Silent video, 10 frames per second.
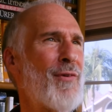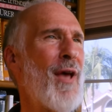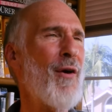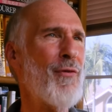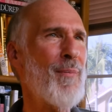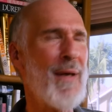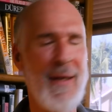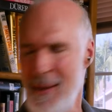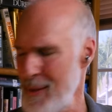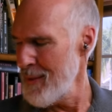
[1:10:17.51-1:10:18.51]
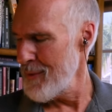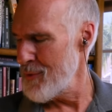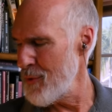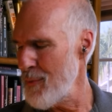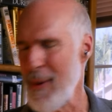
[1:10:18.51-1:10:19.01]
tells me
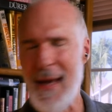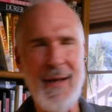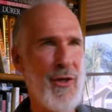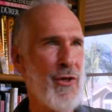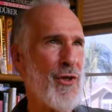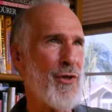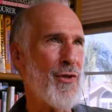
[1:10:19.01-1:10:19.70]
to pay attention